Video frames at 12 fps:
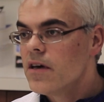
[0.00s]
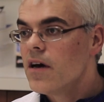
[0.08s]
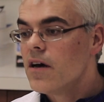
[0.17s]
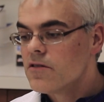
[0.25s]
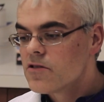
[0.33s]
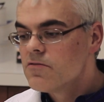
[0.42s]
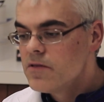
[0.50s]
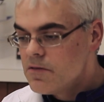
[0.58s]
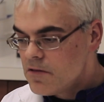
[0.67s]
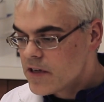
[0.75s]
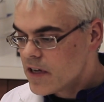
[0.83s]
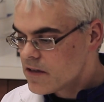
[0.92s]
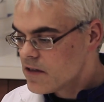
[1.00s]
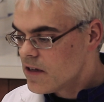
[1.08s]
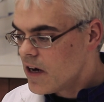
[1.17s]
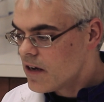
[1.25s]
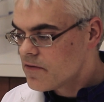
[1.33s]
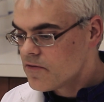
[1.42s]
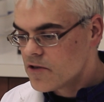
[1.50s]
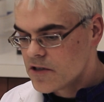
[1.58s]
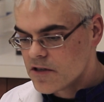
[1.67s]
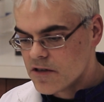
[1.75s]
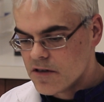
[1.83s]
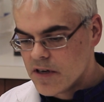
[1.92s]
yeah, so we will get to that for
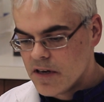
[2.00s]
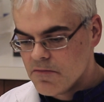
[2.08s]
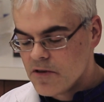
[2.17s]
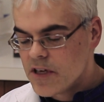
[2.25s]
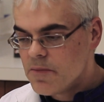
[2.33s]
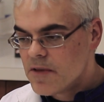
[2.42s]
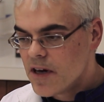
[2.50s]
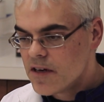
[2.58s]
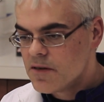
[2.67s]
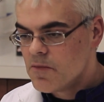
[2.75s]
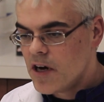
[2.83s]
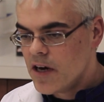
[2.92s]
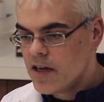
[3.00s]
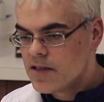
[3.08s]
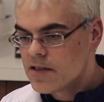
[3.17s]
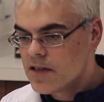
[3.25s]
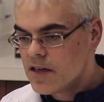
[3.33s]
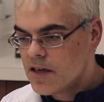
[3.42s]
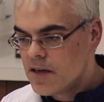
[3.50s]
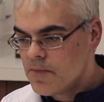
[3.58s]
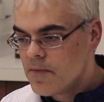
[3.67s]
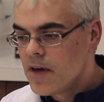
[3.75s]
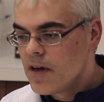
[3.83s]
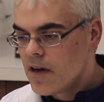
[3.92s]
sure, and we'll keep that in mind.
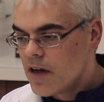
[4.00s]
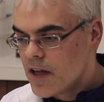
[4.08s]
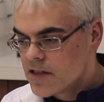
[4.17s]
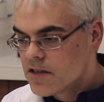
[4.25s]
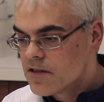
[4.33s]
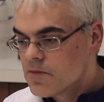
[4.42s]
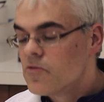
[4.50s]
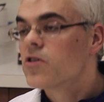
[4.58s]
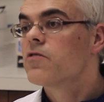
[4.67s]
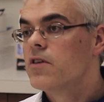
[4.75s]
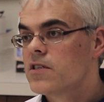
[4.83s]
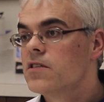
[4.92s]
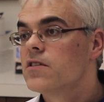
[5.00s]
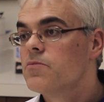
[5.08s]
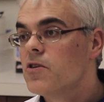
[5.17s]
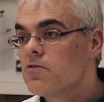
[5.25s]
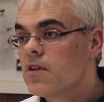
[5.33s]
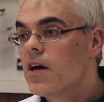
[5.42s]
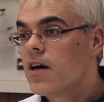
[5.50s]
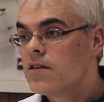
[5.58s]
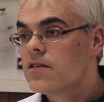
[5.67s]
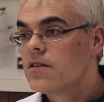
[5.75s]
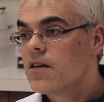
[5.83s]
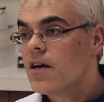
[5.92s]
I'll ask you some more questions about
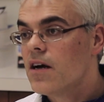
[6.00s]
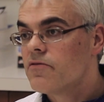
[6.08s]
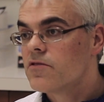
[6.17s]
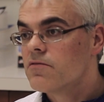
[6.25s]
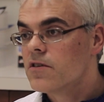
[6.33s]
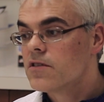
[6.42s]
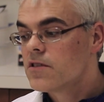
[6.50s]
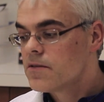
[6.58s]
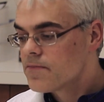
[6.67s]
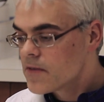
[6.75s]
that afterwards.